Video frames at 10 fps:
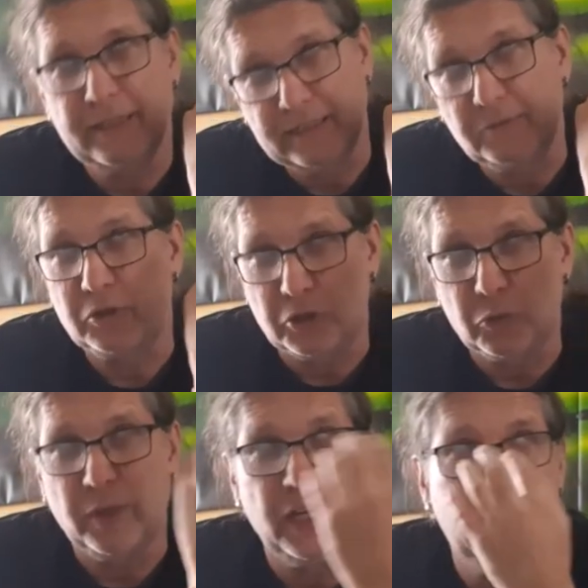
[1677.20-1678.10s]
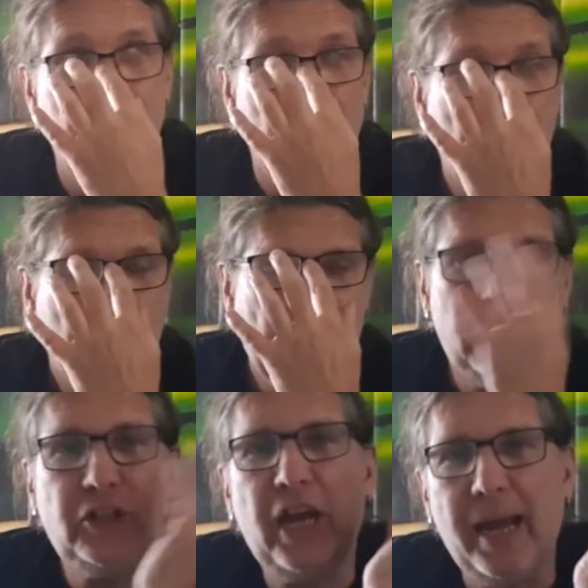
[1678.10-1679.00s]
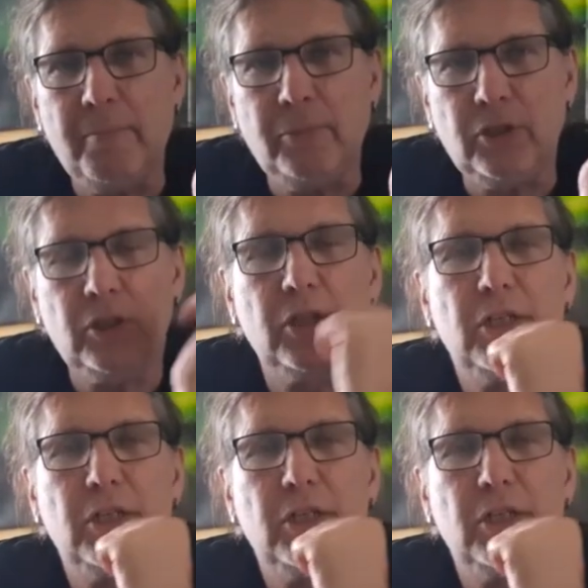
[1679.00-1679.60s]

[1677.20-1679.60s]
it's just the way I hear it. Attempt